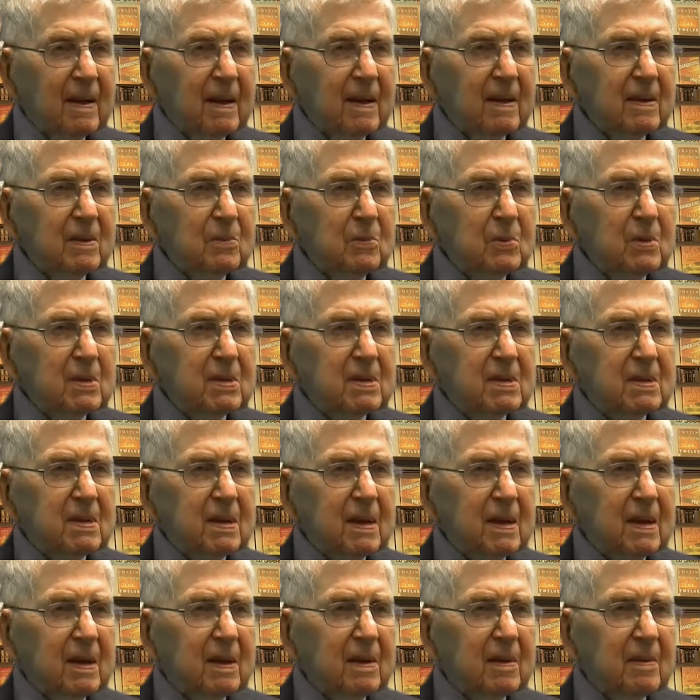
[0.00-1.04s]
It was
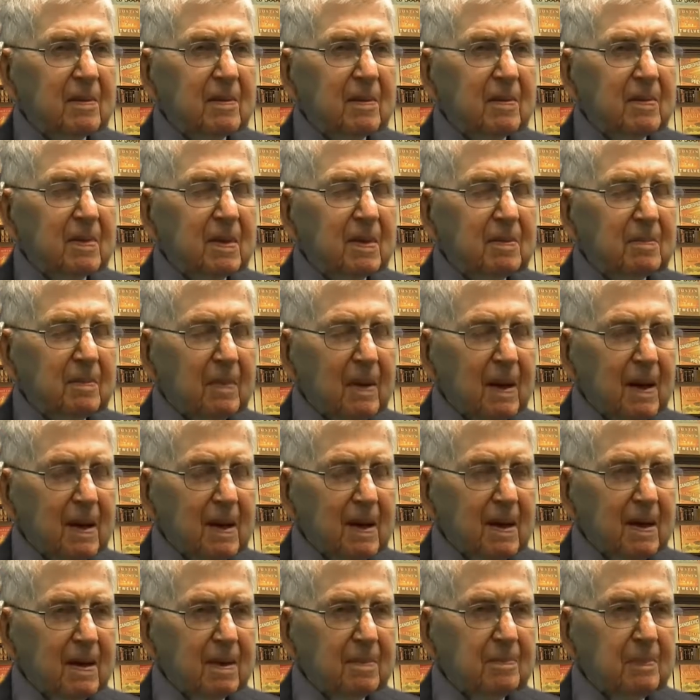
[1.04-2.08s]

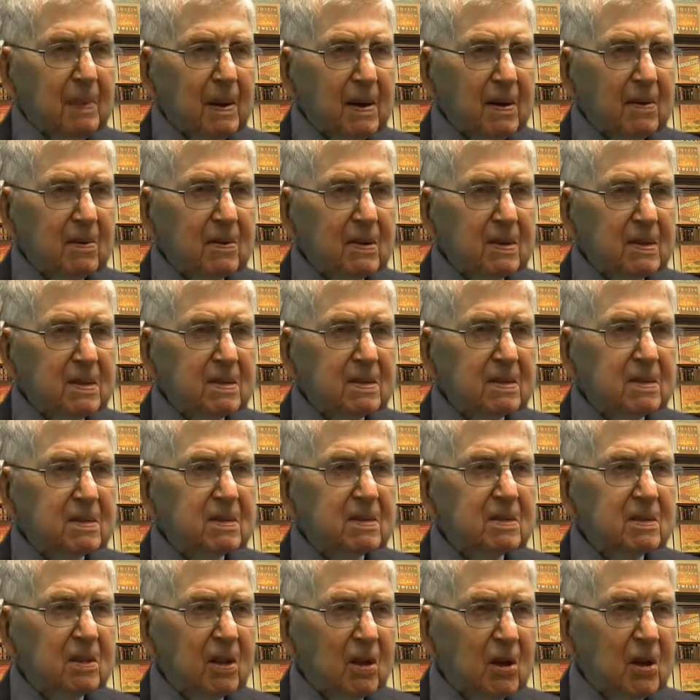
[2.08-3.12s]
my parents'
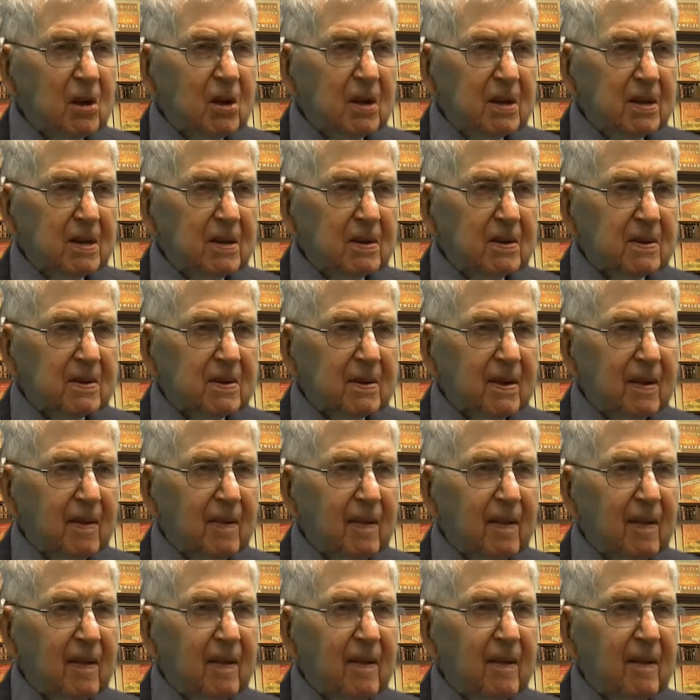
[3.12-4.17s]
lawyer.
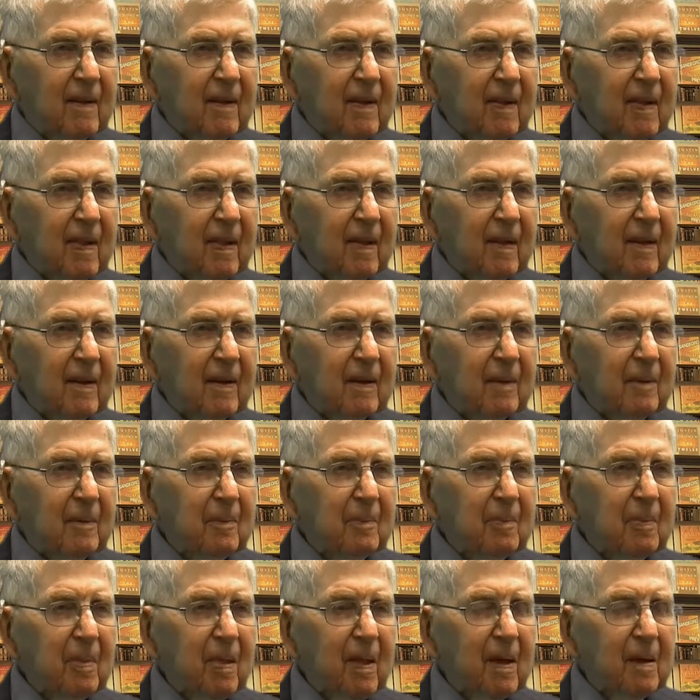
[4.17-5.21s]

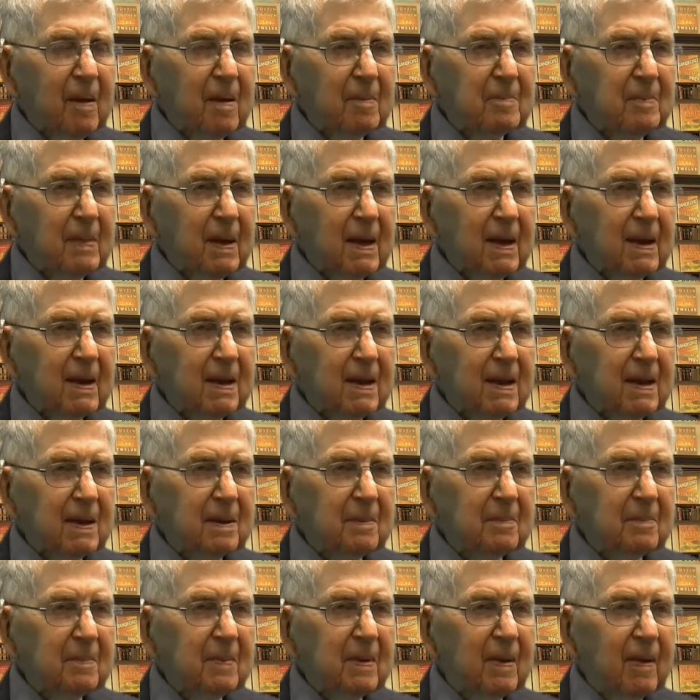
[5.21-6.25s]
I met
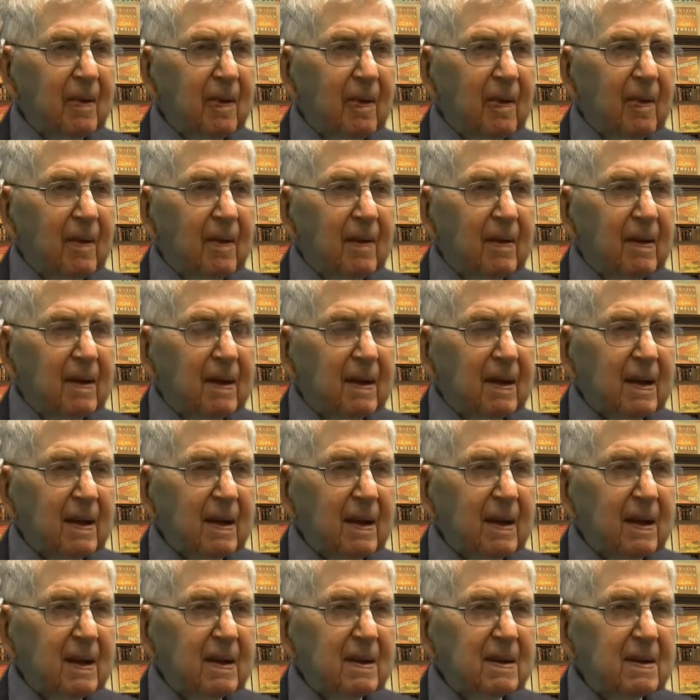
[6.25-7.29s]
him,
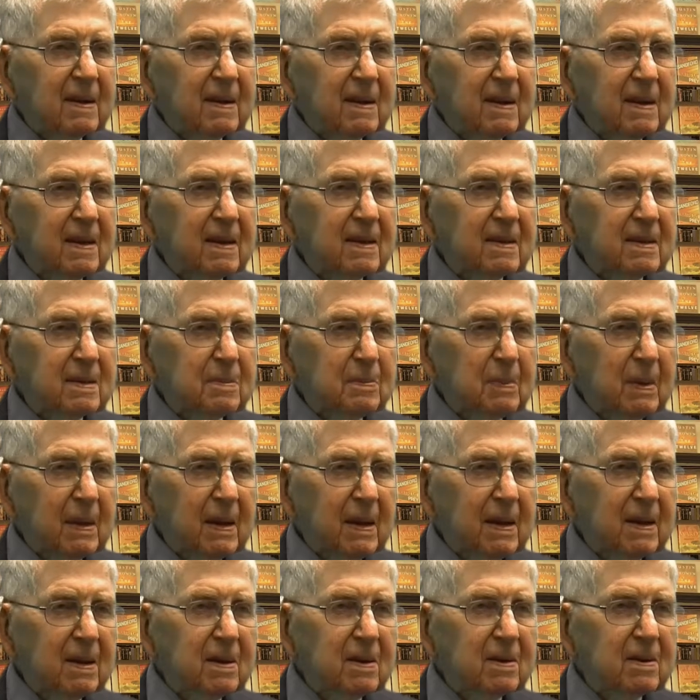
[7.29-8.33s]
and he
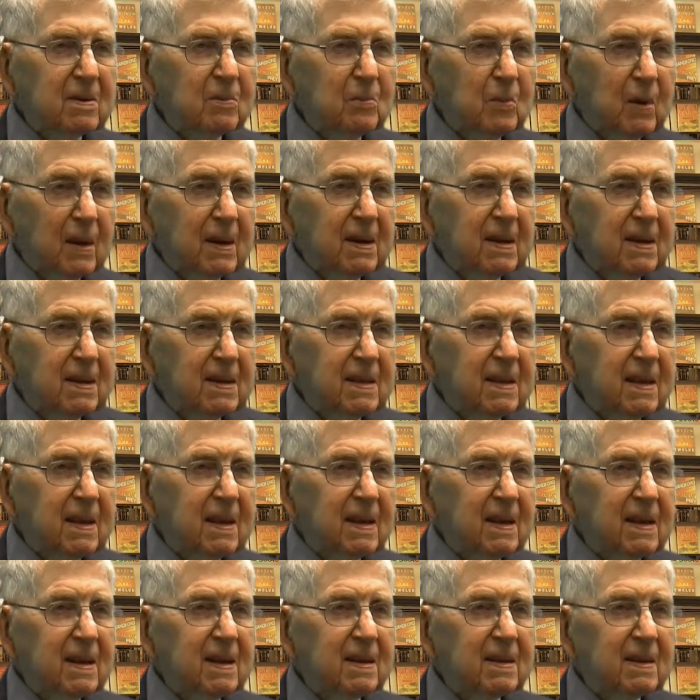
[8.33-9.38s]
explained what he
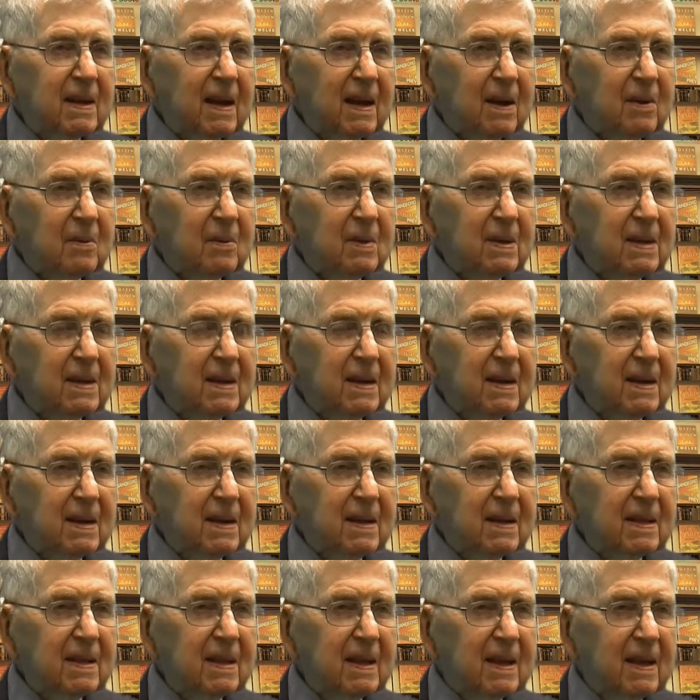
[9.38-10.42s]
did and how he did
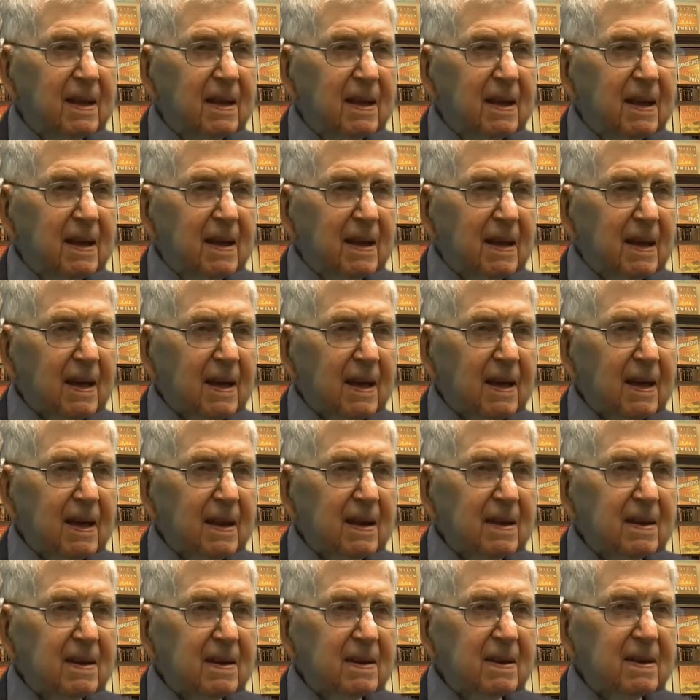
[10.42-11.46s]
it,
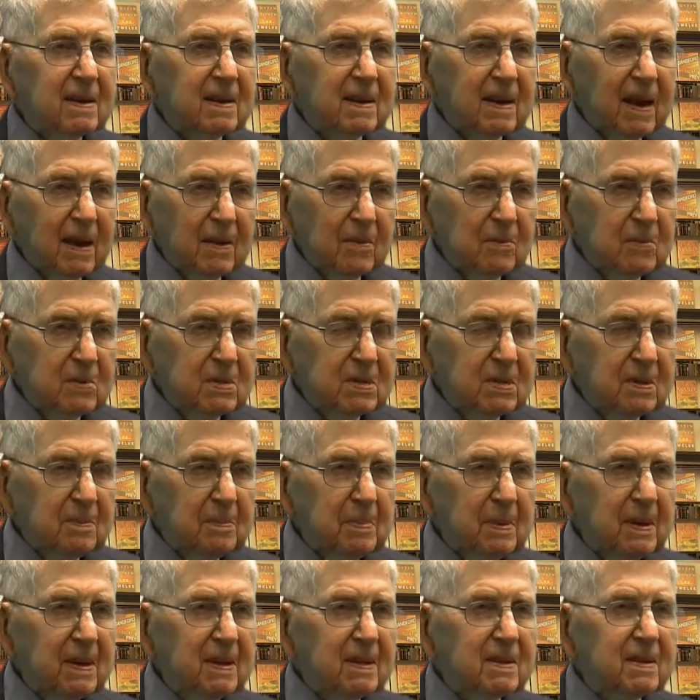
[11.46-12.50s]
and that was
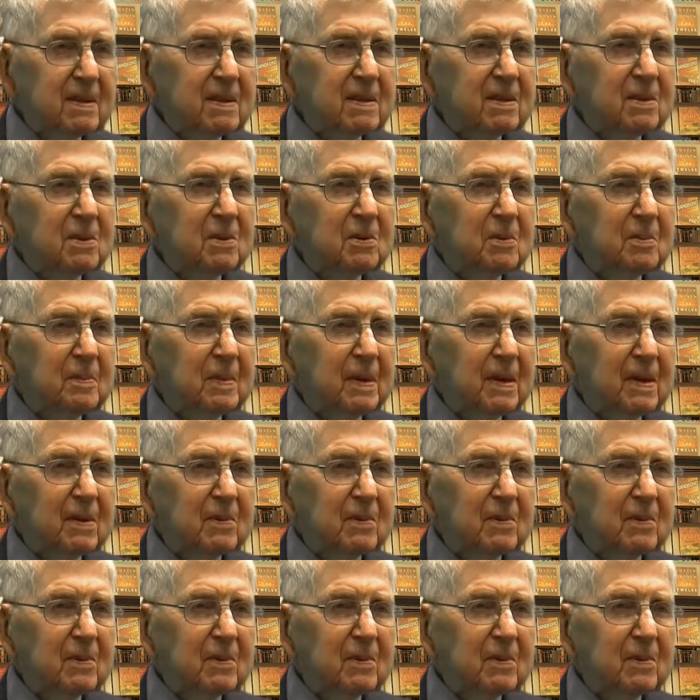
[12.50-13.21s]
appealing to me.